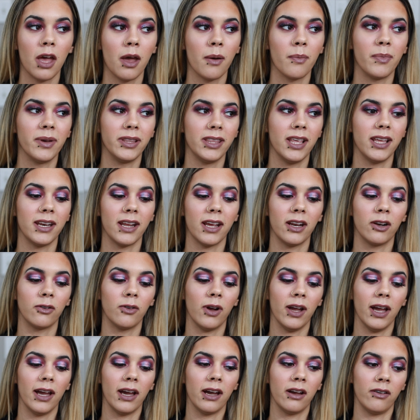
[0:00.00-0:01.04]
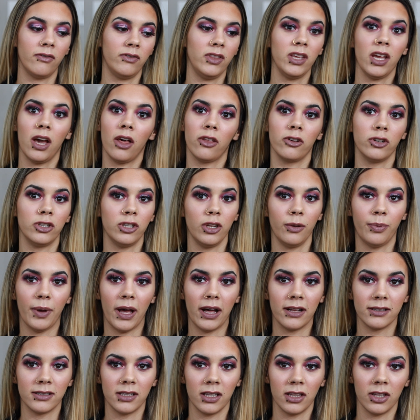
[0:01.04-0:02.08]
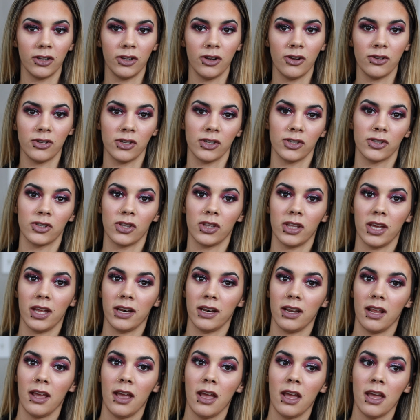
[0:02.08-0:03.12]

but then I don't have the other 2 palettes that they're using, so then